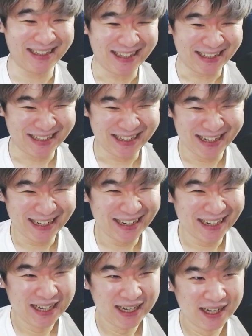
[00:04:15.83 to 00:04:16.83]

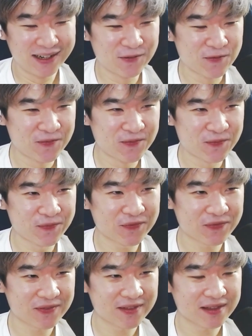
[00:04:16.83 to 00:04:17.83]

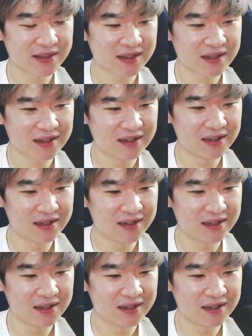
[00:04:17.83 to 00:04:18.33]
Nothing is said.